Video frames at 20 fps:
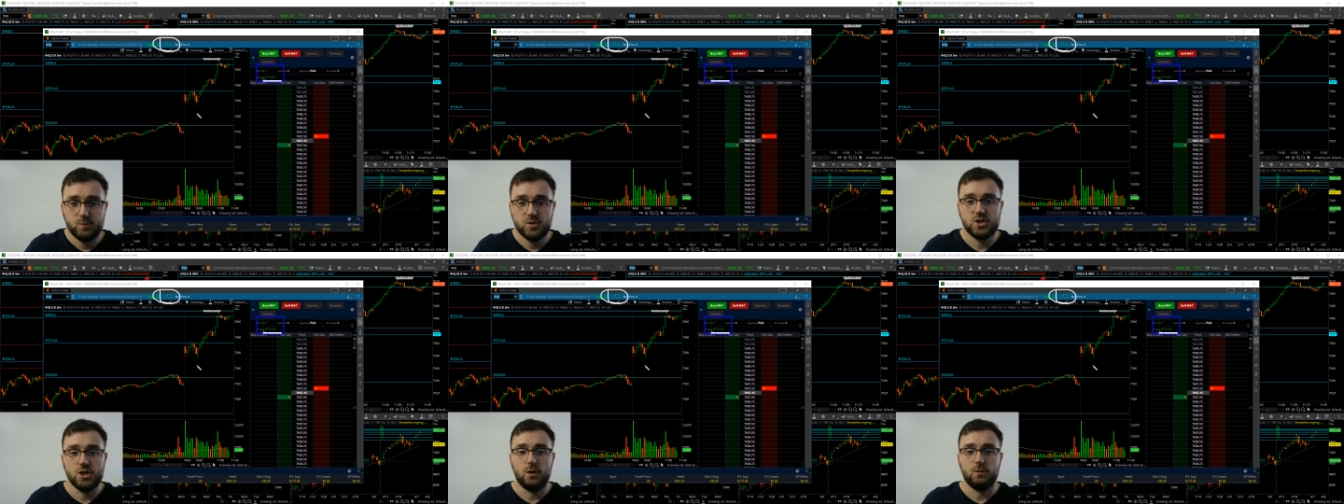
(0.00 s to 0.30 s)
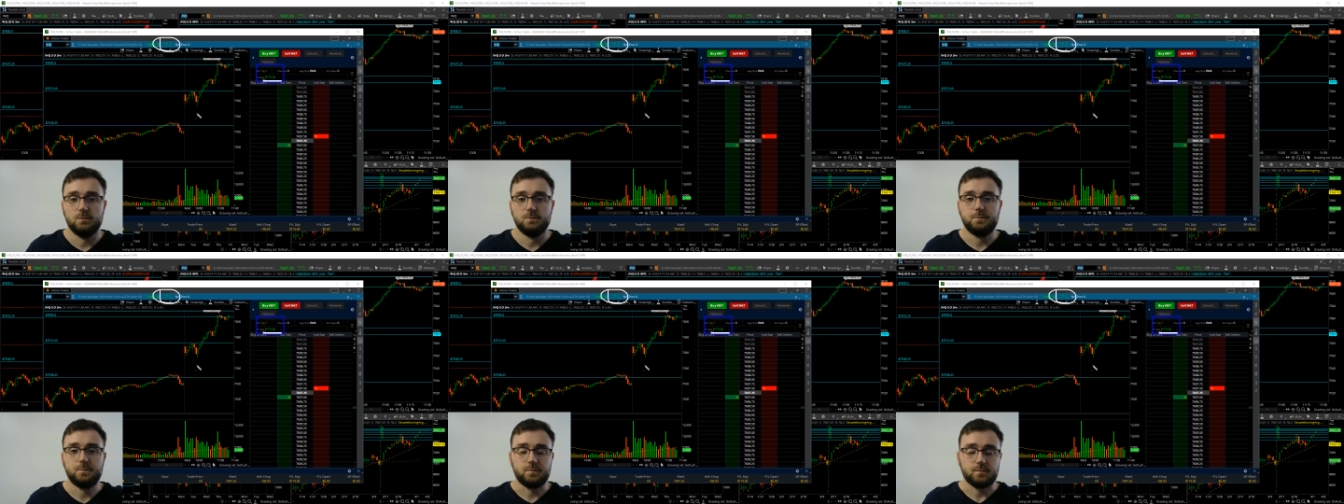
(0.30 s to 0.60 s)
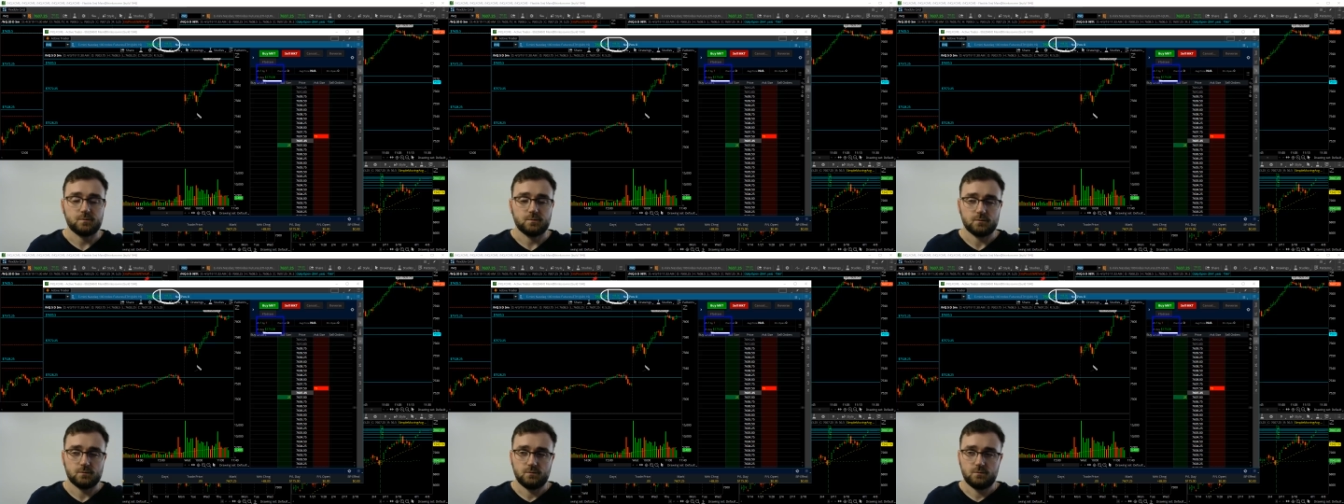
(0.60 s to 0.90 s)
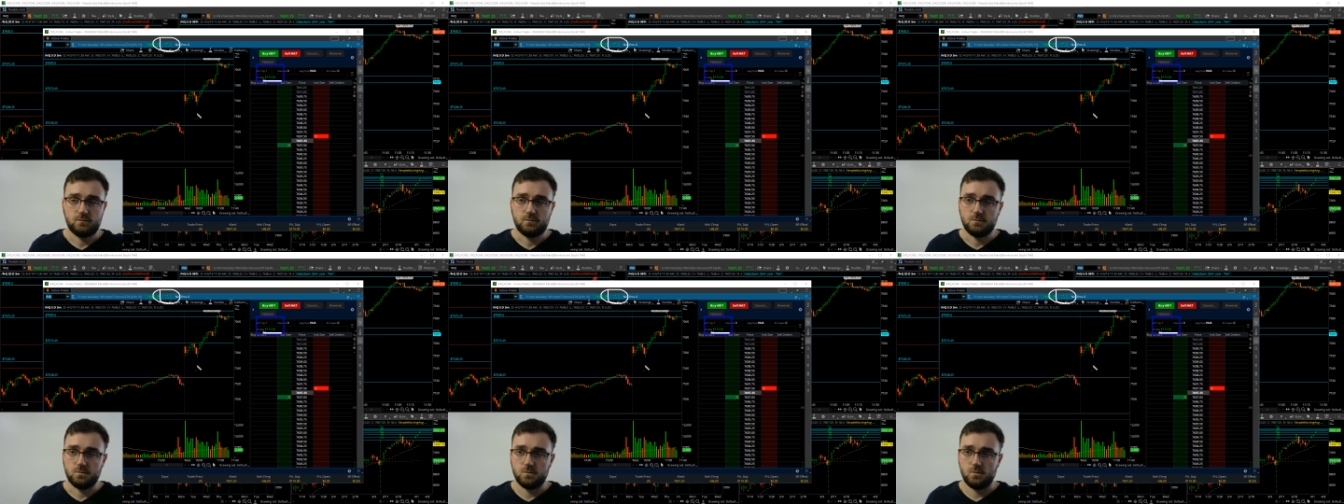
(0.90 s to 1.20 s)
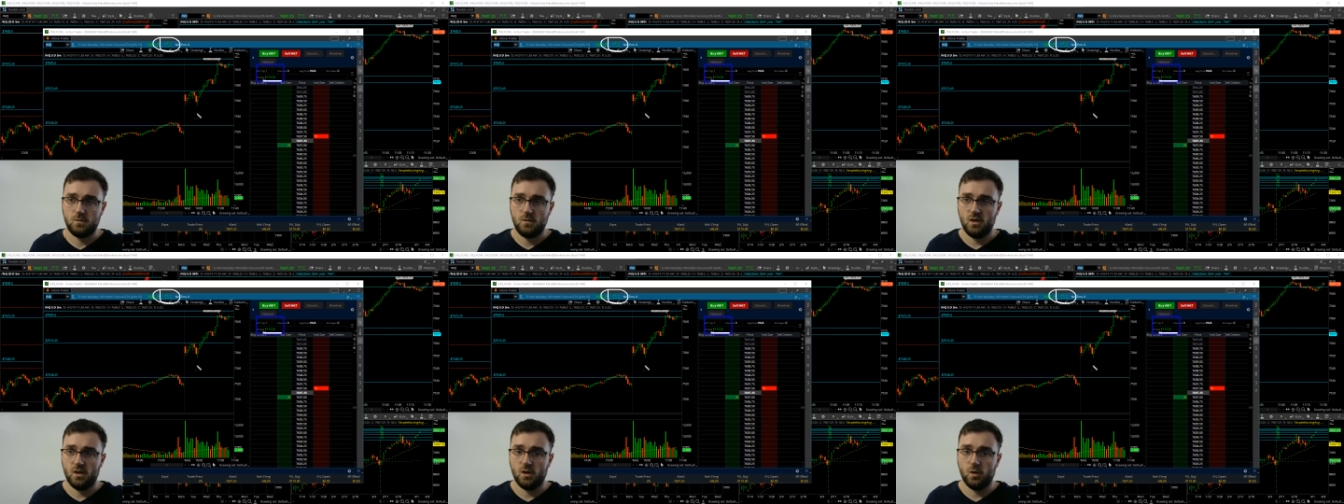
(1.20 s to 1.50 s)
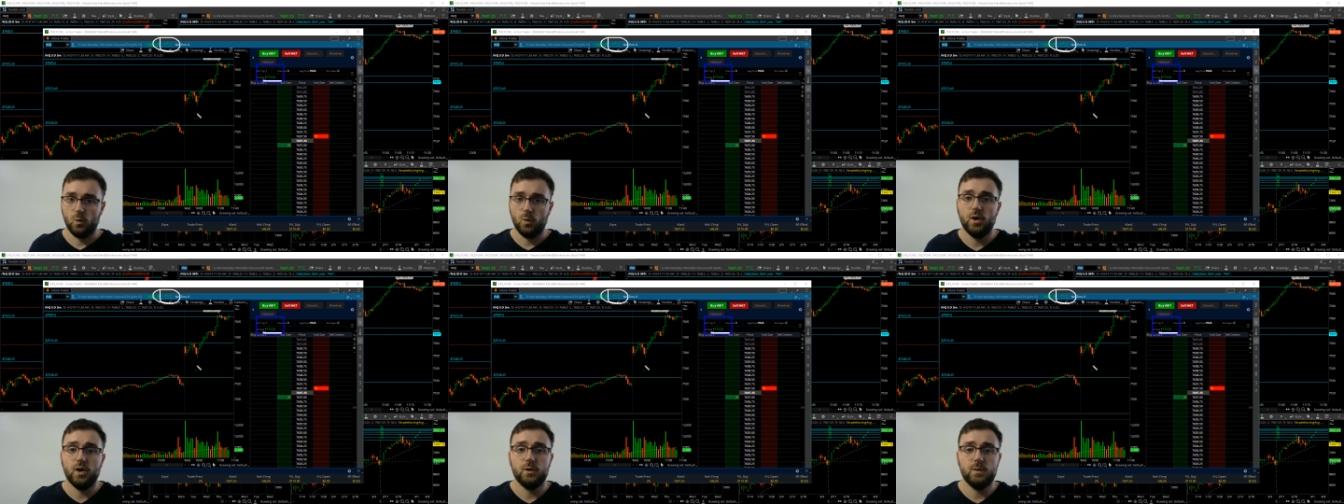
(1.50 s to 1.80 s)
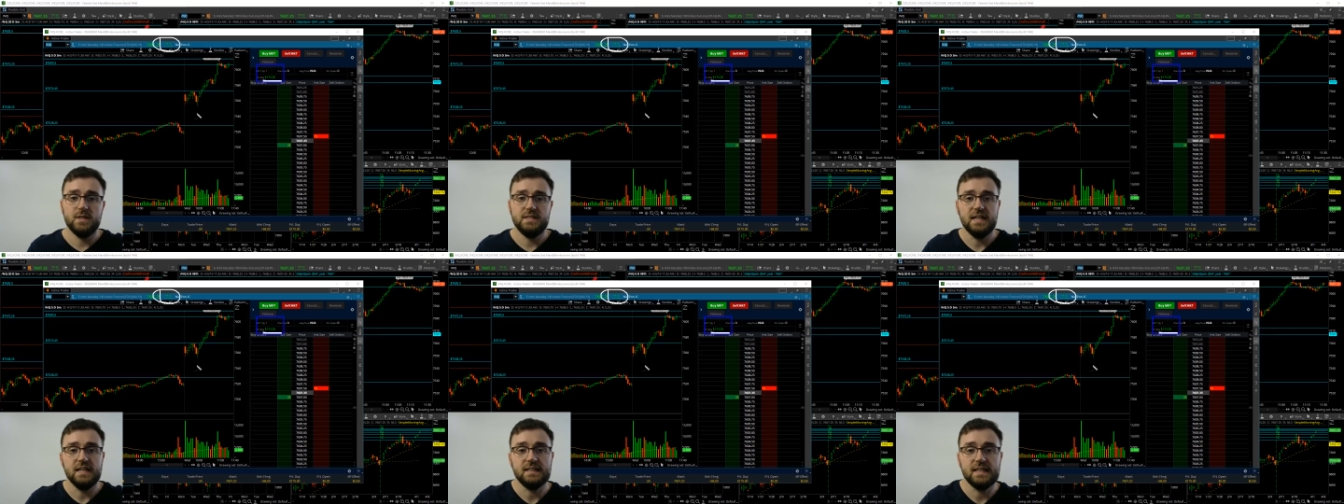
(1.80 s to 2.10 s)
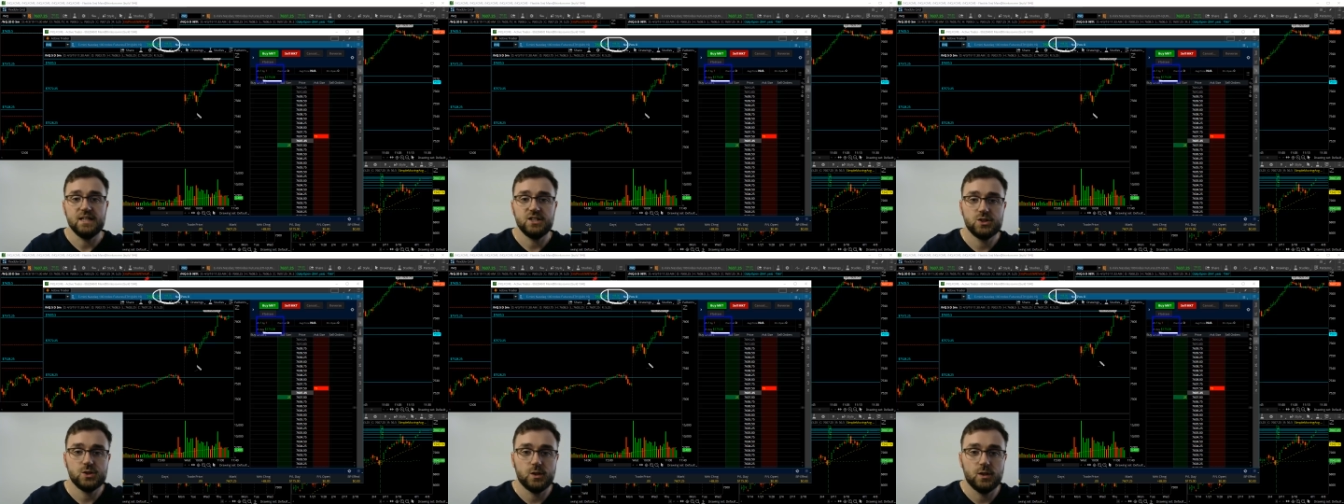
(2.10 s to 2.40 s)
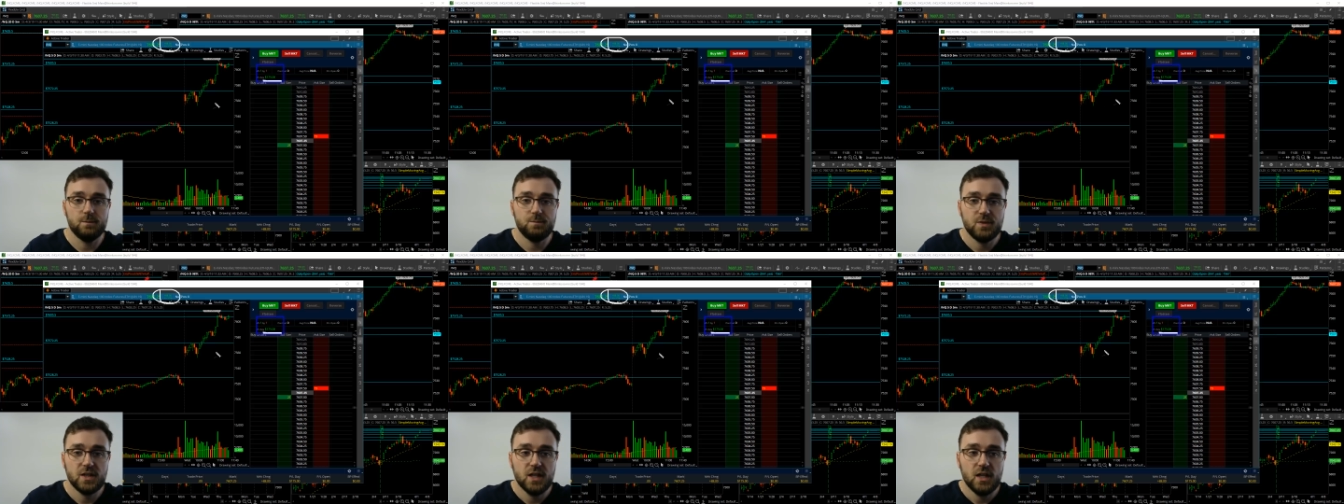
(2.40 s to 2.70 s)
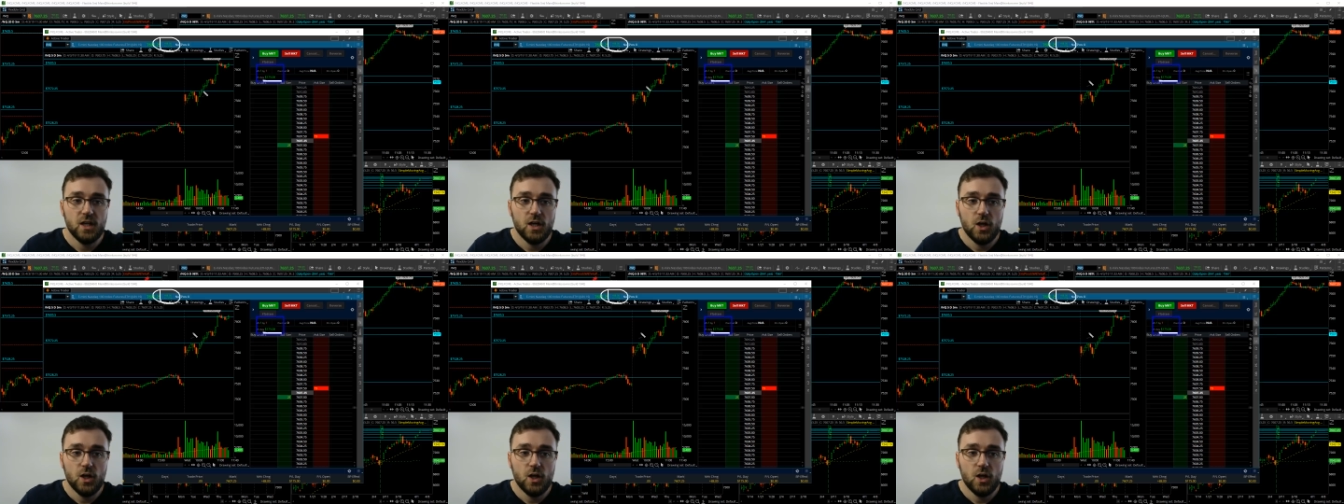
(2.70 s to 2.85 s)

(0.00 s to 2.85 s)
So where do we take that short?